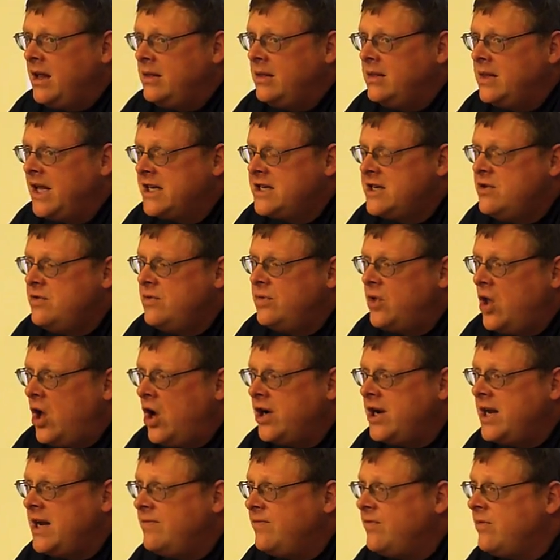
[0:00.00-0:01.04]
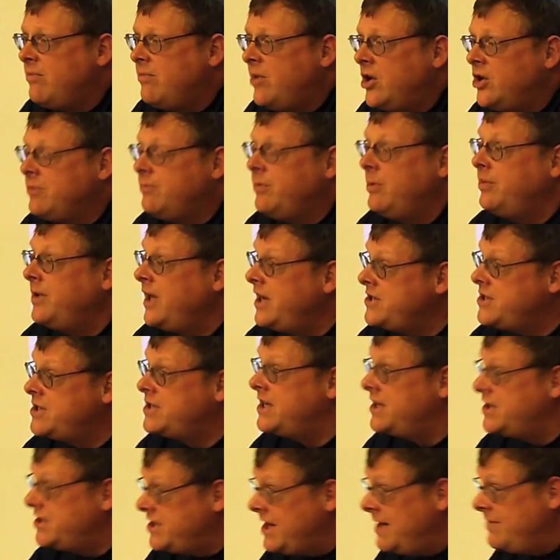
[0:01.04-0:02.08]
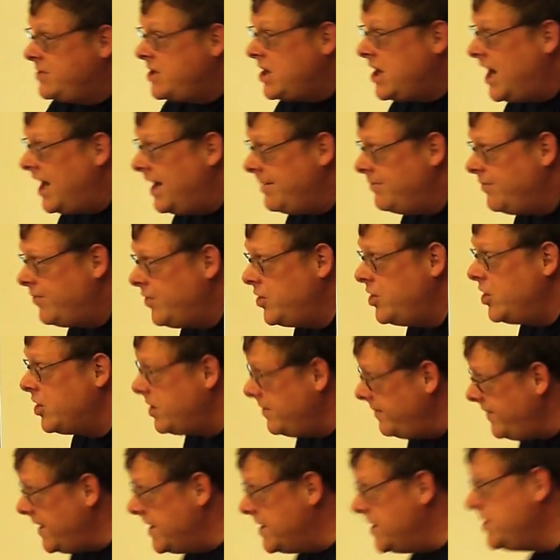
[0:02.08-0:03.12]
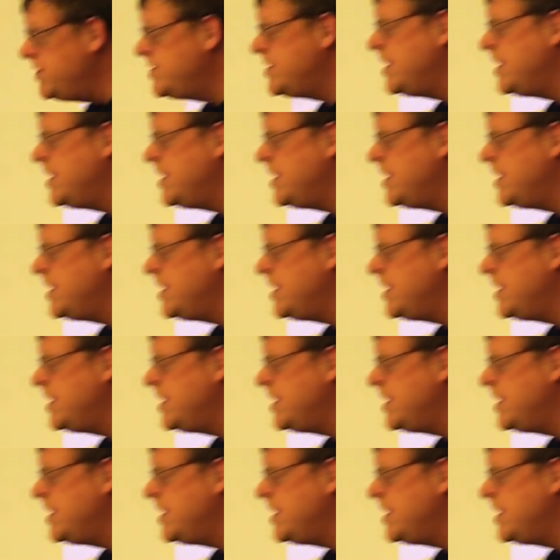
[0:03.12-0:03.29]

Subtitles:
lets you log in from multiple places at the same time for your convenience,